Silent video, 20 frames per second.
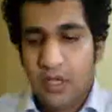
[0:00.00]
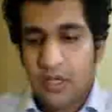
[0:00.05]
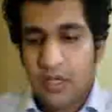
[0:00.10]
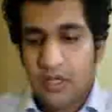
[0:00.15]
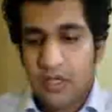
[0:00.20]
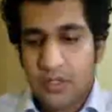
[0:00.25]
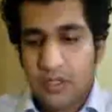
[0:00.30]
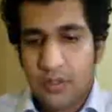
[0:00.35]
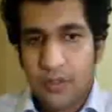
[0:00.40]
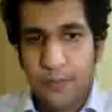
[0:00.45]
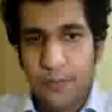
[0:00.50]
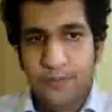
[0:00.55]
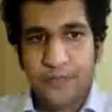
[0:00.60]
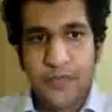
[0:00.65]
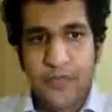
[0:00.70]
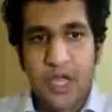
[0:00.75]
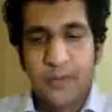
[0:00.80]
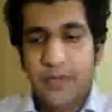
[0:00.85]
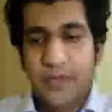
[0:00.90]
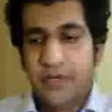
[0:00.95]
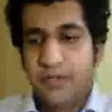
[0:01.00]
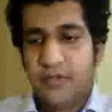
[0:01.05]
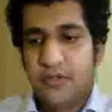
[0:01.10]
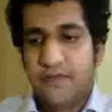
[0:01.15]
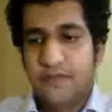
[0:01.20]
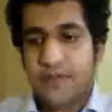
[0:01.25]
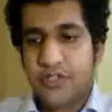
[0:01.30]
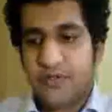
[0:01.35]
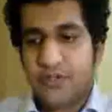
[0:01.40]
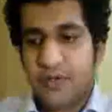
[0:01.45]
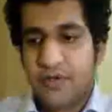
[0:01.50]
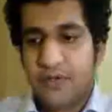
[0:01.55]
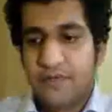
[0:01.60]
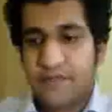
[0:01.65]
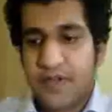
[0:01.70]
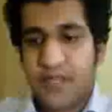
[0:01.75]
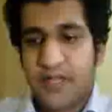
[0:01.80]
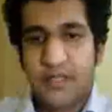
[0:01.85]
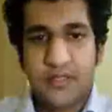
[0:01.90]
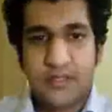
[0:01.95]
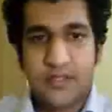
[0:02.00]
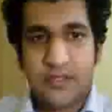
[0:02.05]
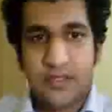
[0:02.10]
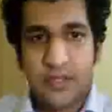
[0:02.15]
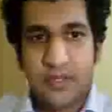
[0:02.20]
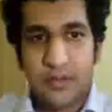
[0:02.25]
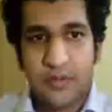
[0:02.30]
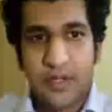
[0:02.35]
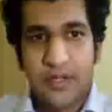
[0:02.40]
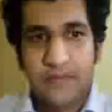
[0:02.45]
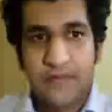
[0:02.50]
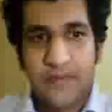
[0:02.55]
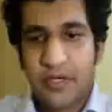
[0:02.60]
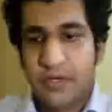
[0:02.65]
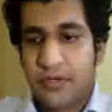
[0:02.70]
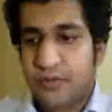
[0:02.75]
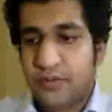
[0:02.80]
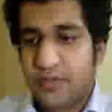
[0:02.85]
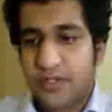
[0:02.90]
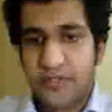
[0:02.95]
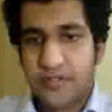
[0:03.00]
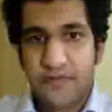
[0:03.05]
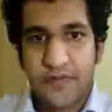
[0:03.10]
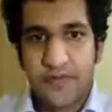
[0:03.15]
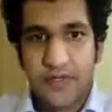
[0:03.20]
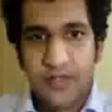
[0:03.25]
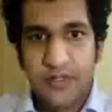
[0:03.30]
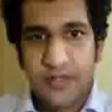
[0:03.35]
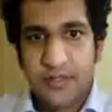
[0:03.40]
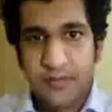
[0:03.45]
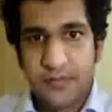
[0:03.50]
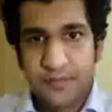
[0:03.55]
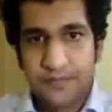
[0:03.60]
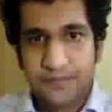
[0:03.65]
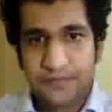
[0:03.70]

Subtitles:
So coming to the visual fields, okay, we'll do this first.